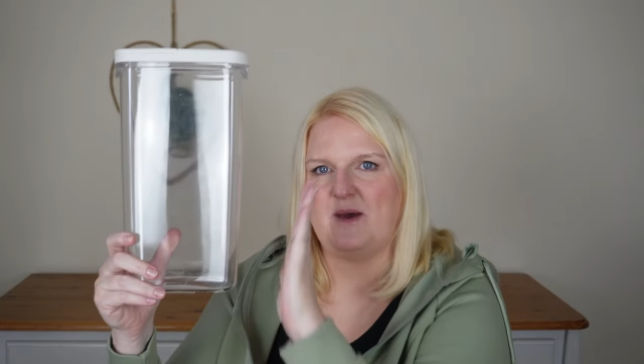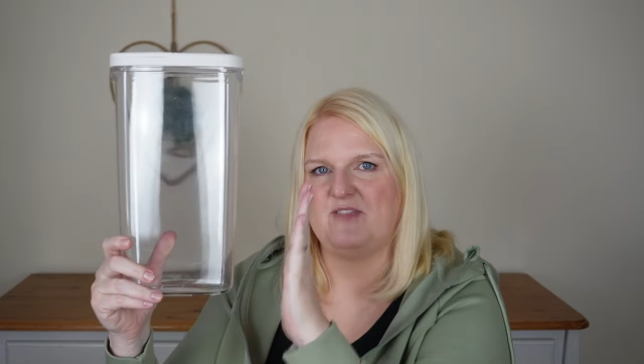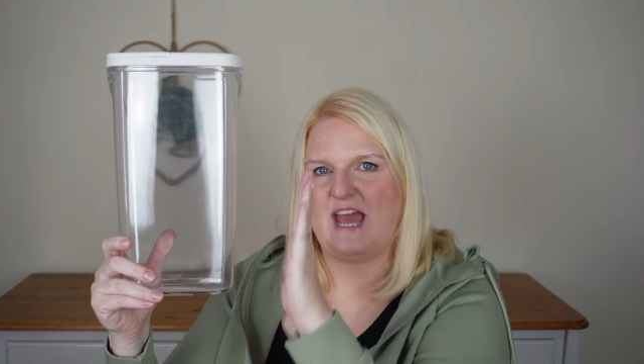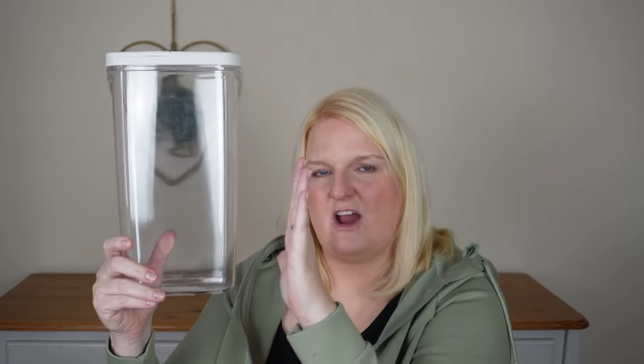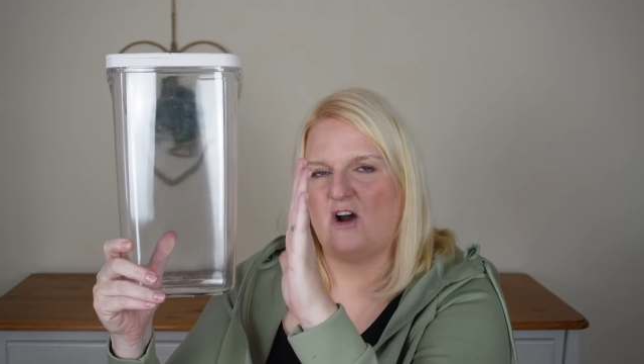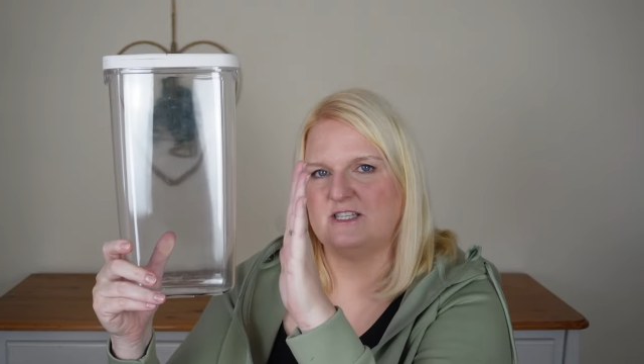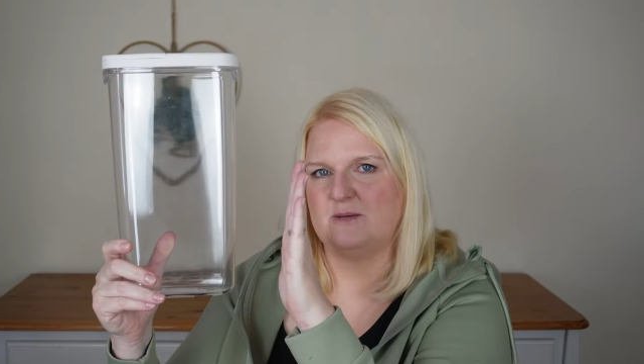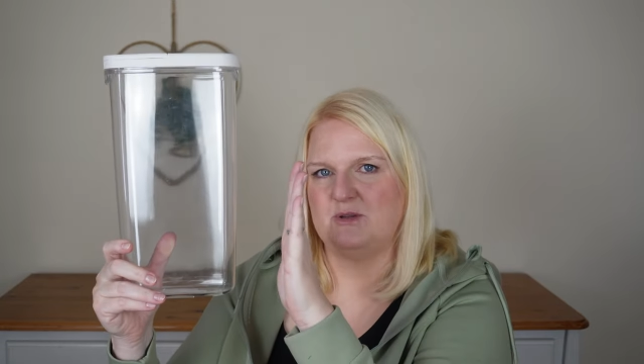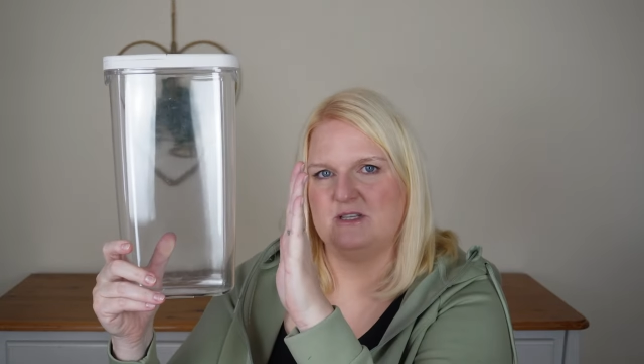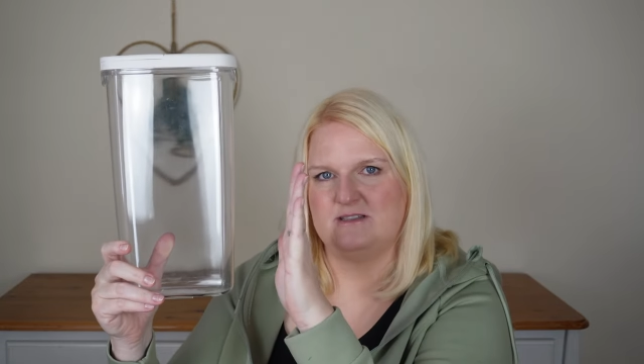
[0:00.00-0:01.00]
but they are
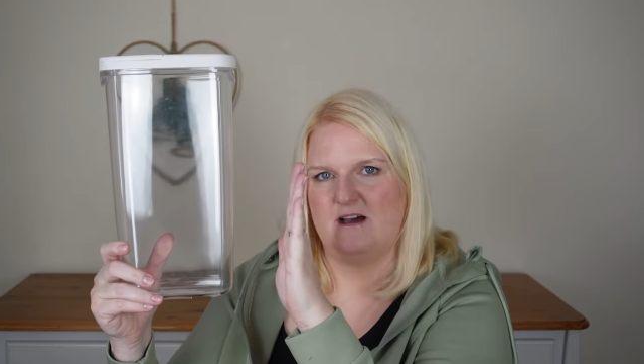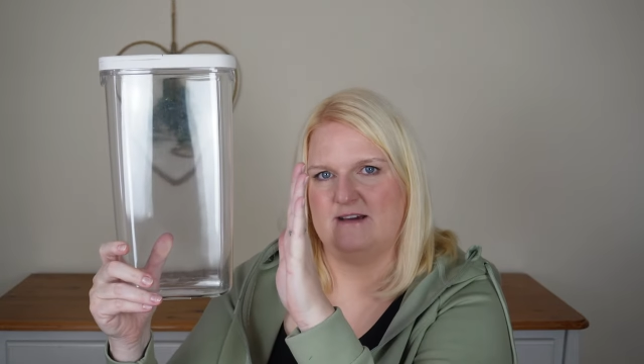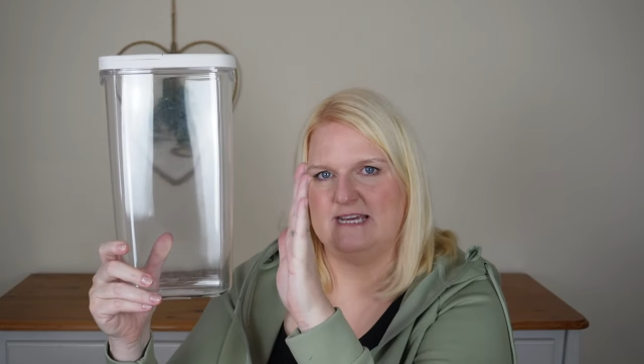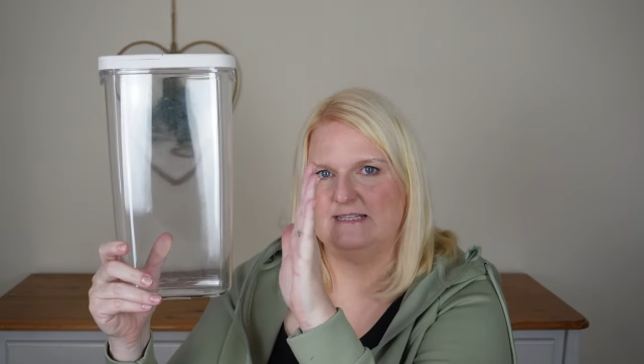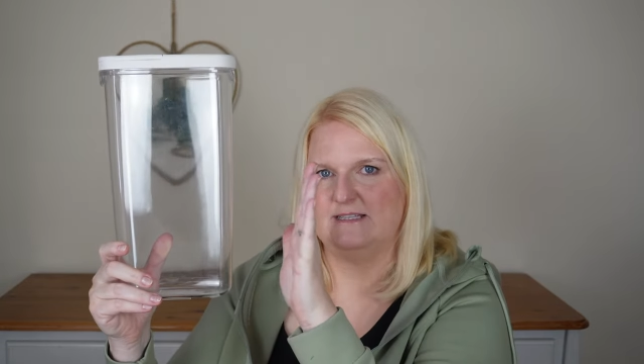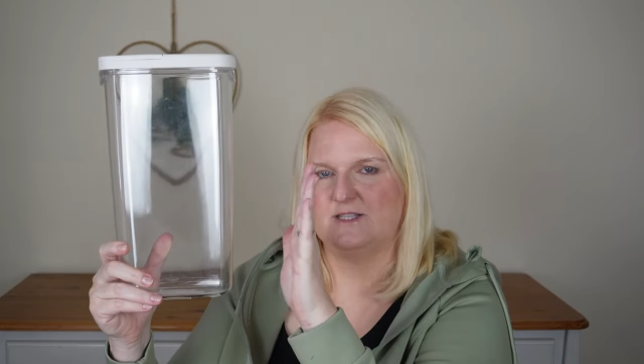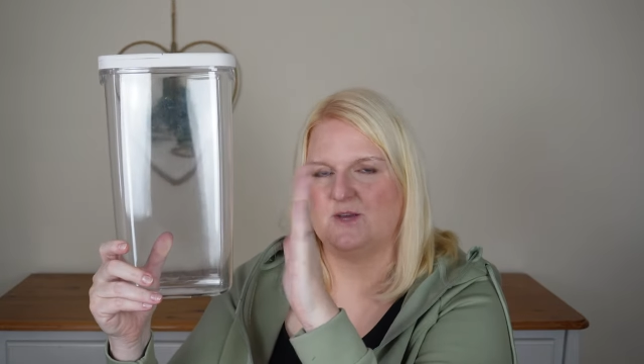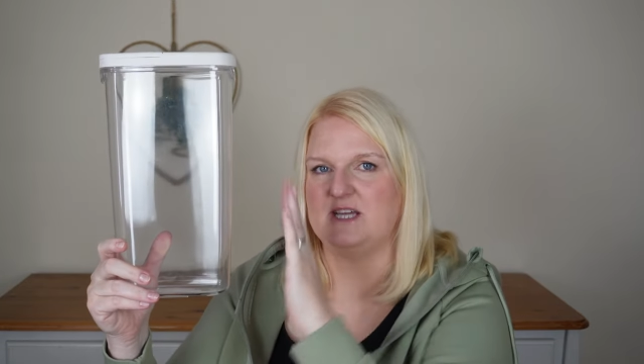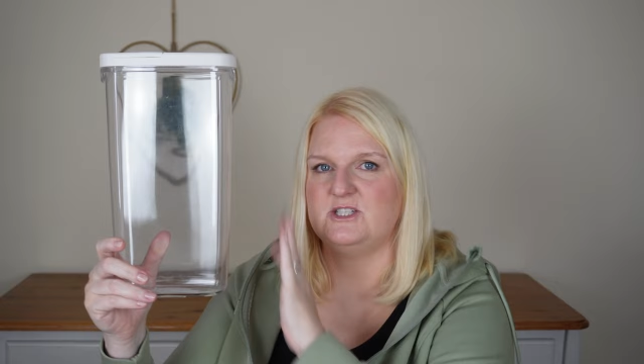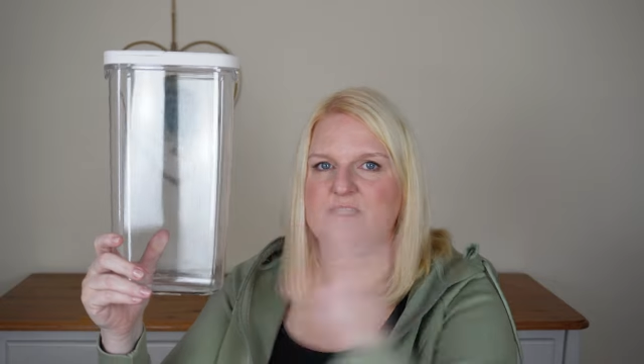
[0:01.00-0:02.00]
double the size,
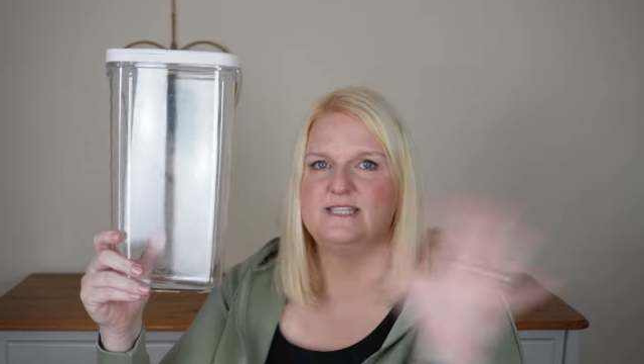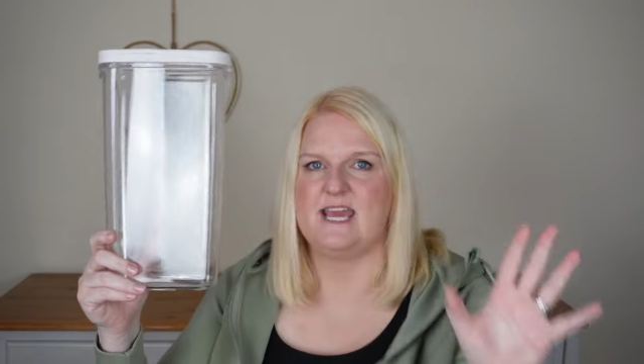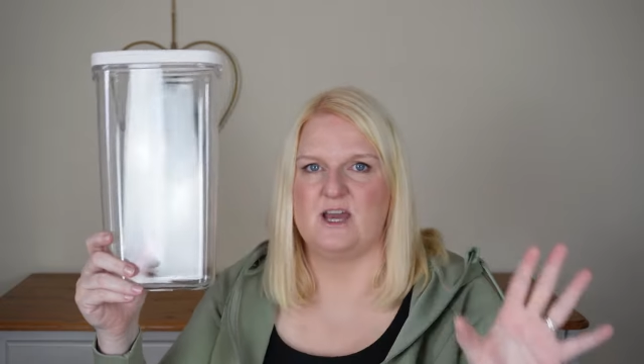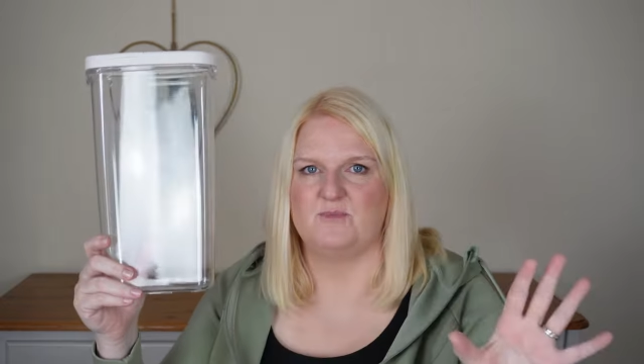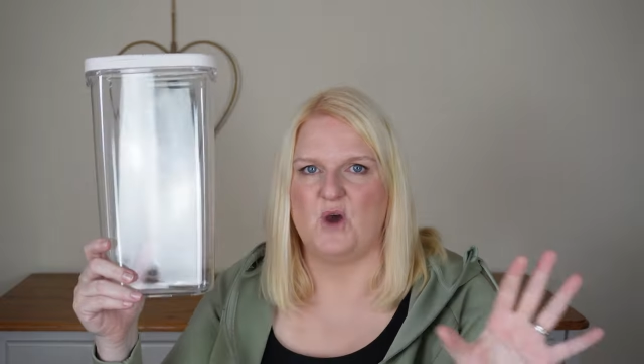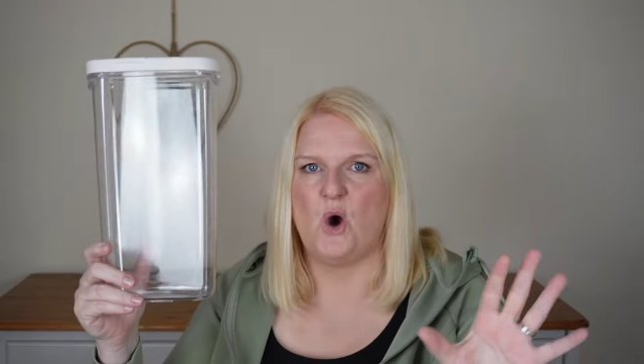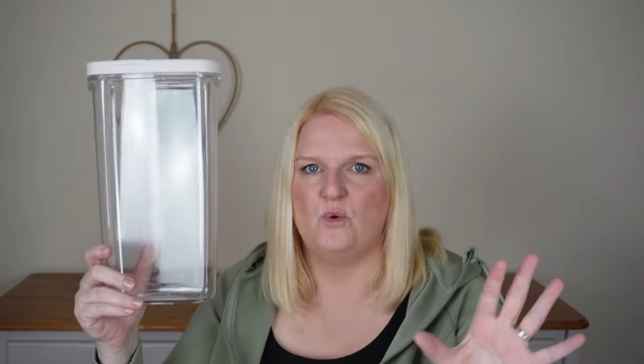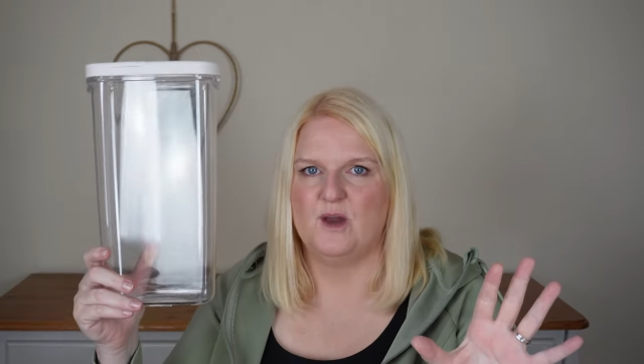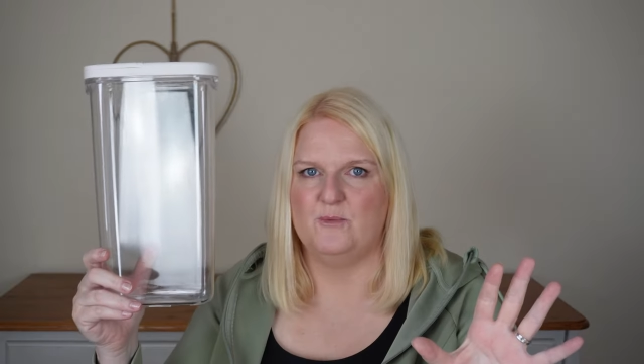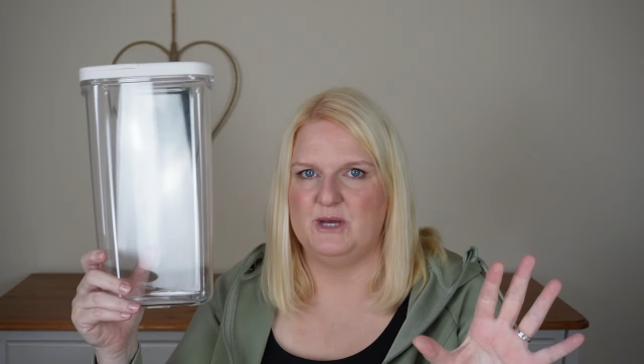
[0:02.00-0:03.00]
so they just take up the
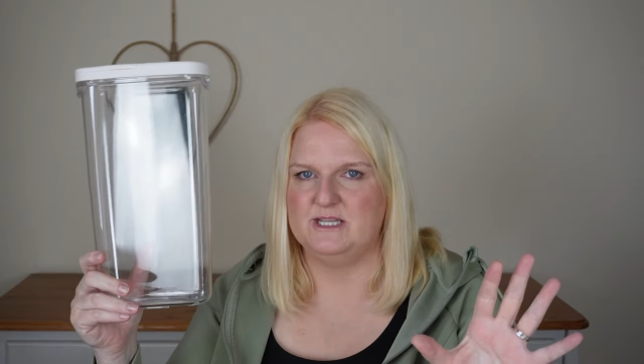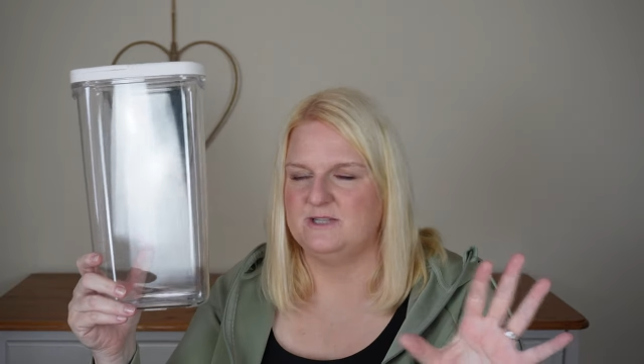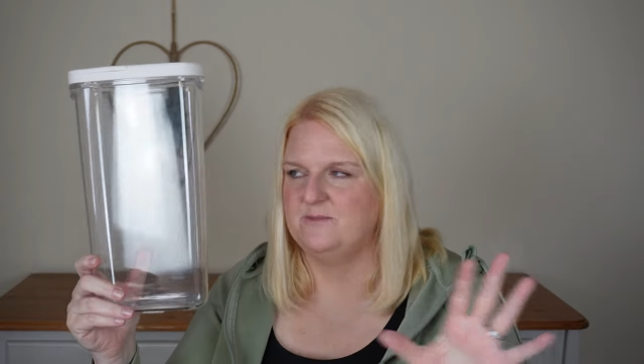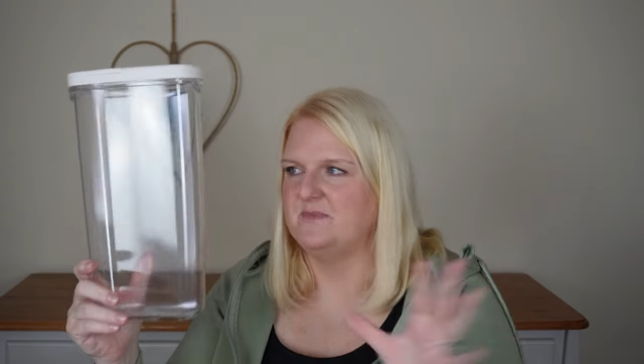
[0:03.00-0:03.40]
whole cupboard.